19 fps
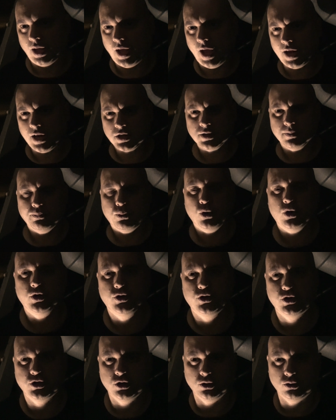Annie's
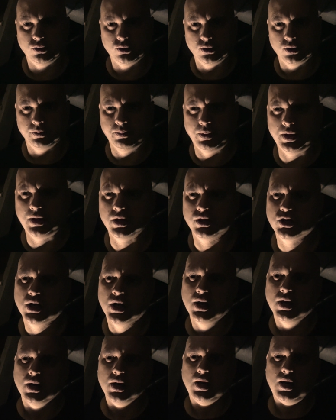important too, because
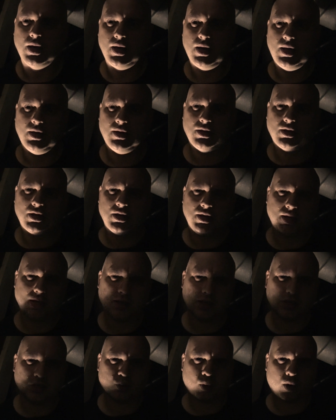she
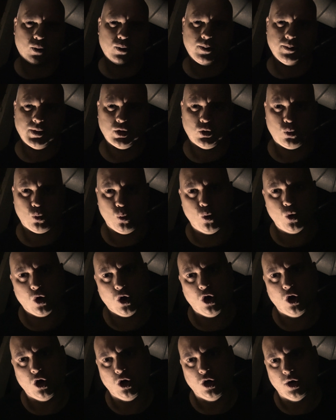is where women
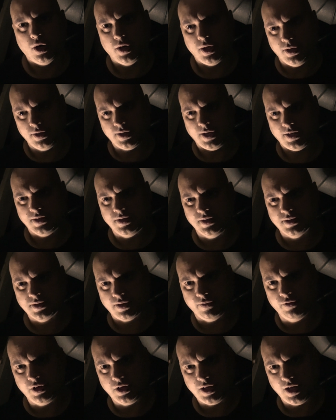were in
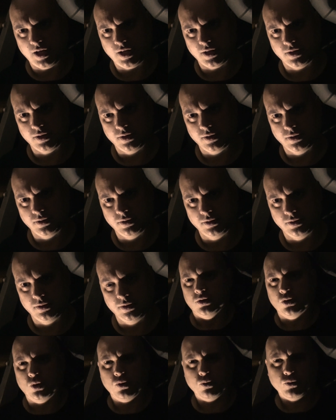1978.
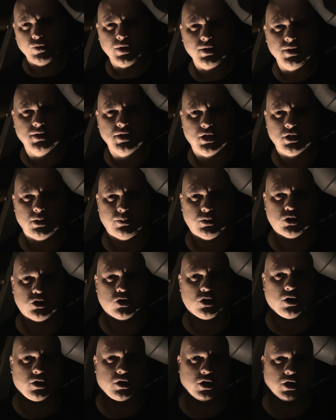So it really sets up a
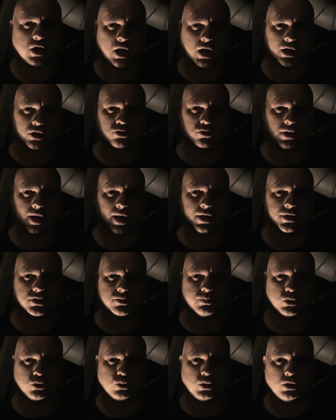stark
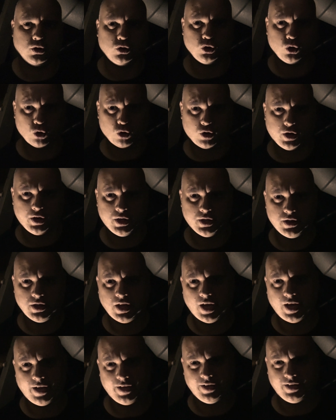contrast between Laurie,
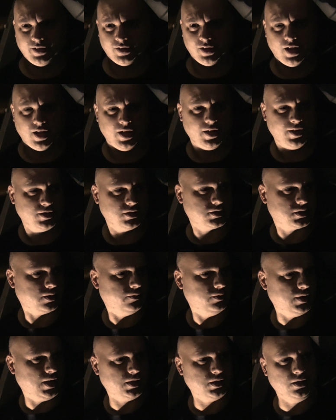the idealized
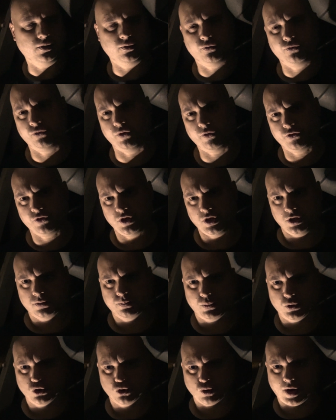
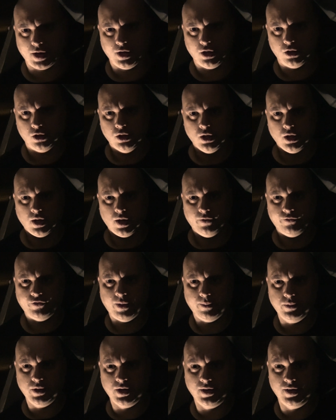1950s portrayal of
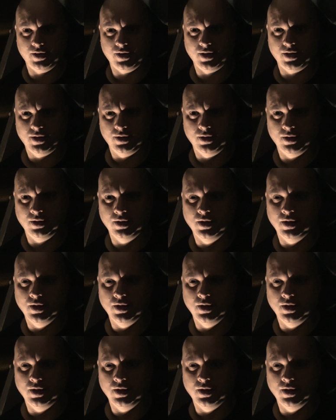femininity,